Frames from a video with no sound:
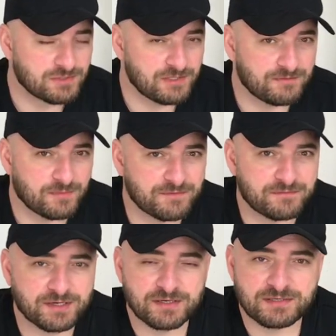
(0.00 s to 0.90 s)
of my
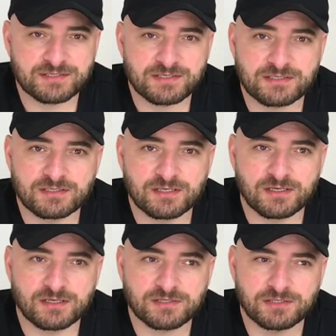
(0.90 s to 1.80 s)
fragrances in the
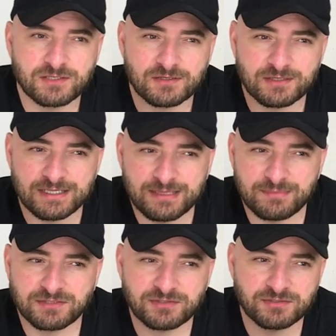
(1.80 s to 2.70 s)
collection are a
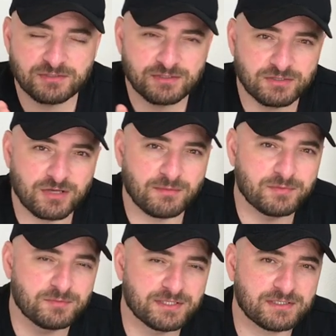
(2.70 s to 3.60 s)
better
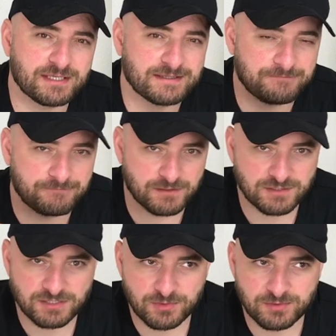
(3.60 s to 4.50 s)
complementer at the
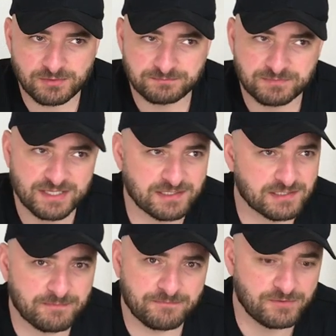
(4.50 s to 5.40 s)
first hour,
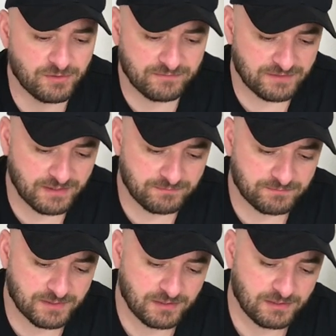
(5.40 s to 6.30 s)
except few of
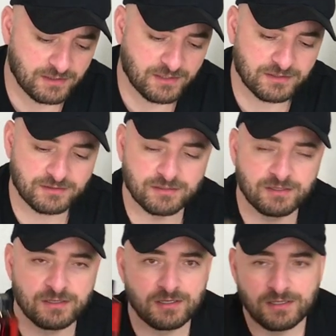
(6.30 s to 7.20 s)
them, like
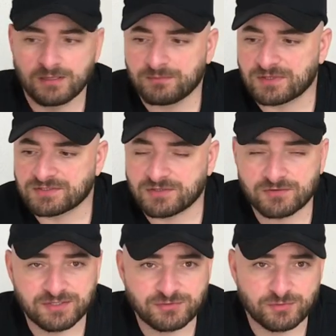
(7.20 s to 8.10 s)
Mancera
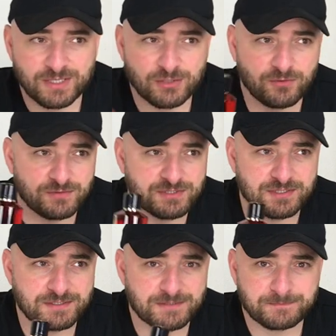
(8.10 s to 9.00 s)
Red Tobacco, which
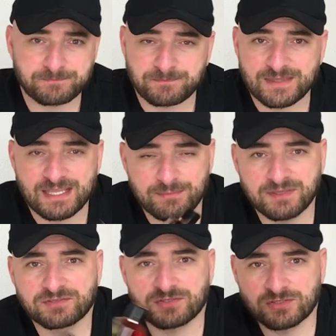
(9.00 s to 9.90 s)
is a
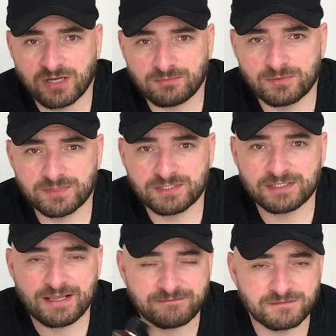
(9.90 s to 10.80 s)
better
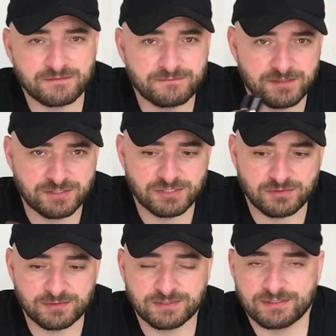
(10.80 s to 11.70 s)
complementer after first
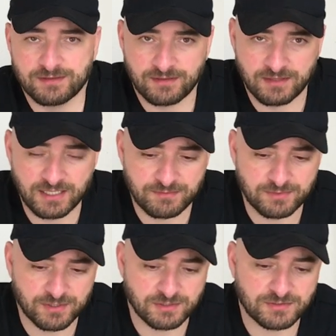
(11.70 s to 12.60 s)
hour than
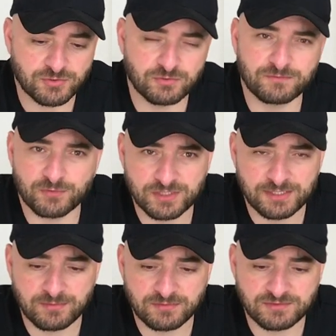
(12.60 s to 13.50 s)
applying. So forget
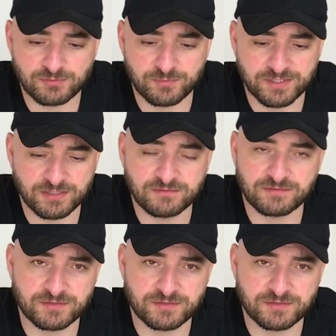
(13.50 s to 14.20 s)
about the opening of this